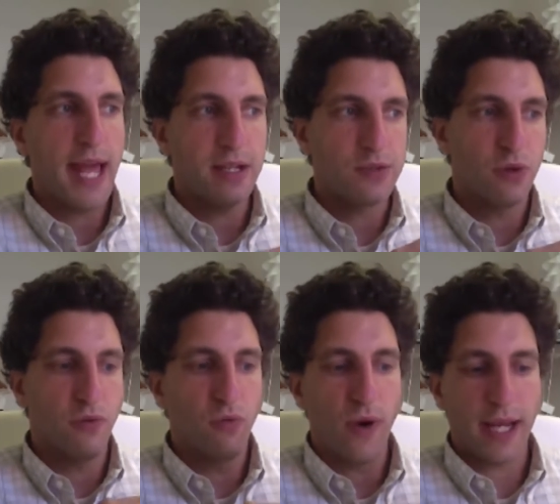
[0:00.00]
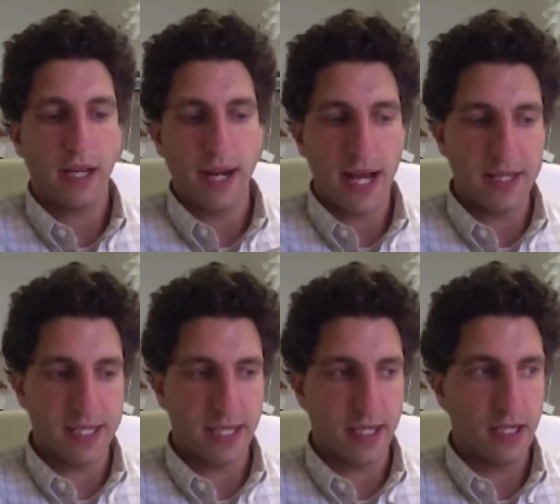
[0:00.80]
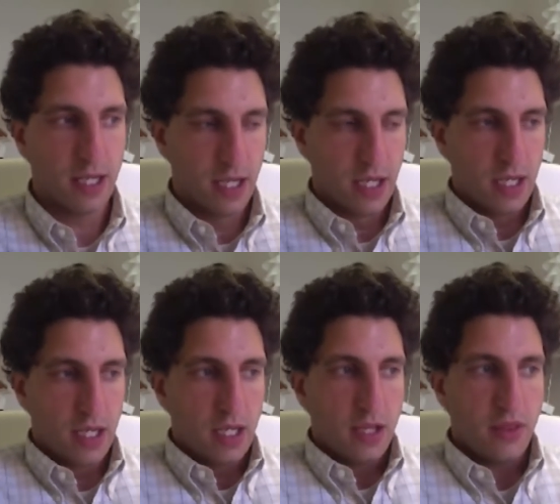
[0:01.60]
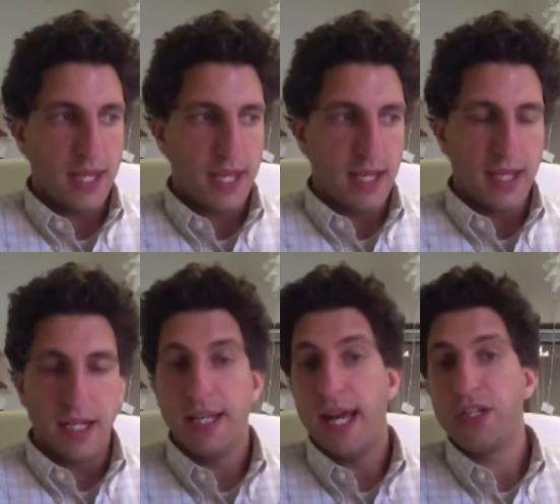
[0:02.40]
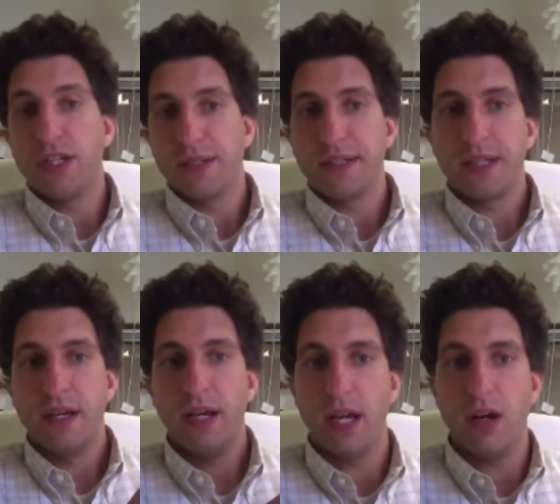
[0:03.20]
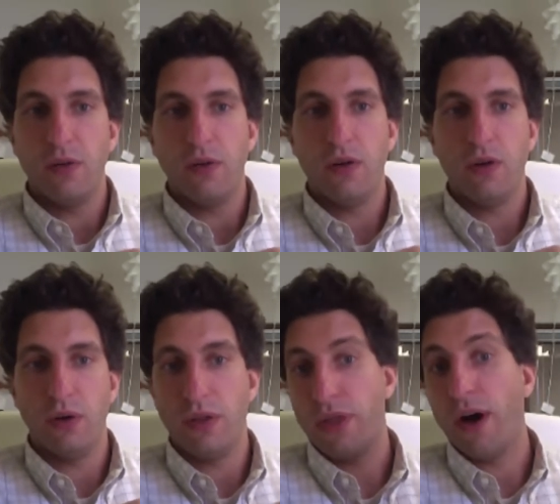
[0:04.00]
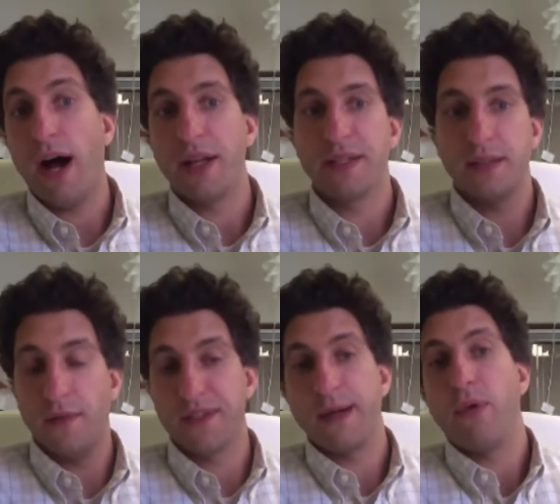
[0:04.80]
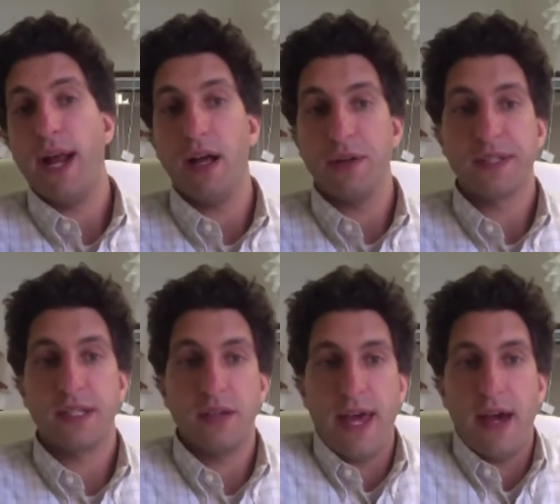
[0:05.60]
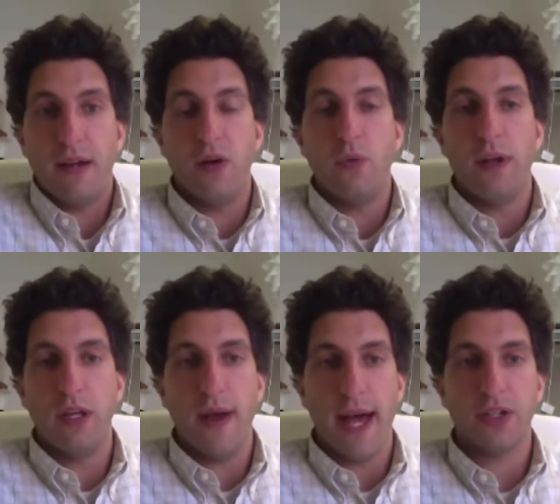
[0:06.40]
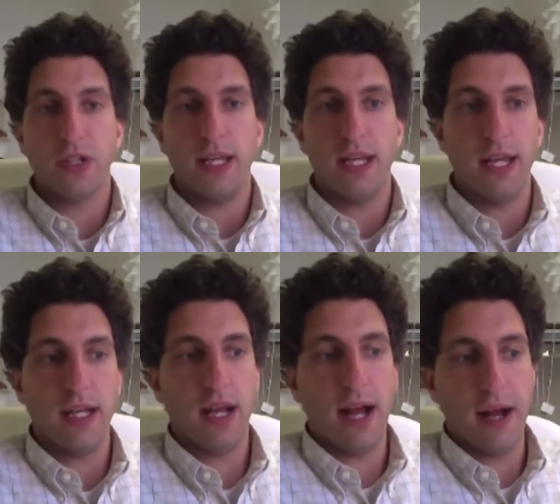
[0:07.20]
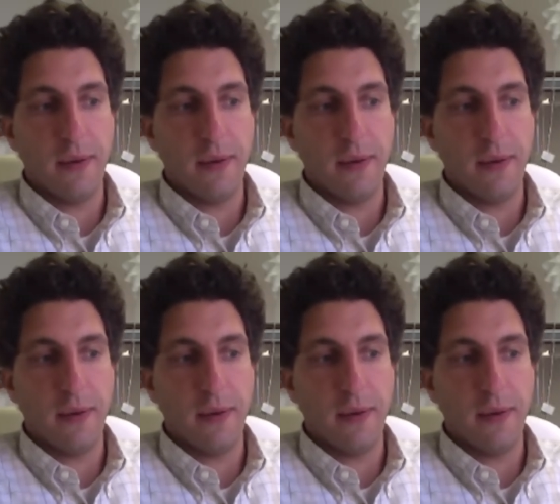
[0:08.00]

again sort of recognizing the intentions, or the thoughts of someone else. That when you actually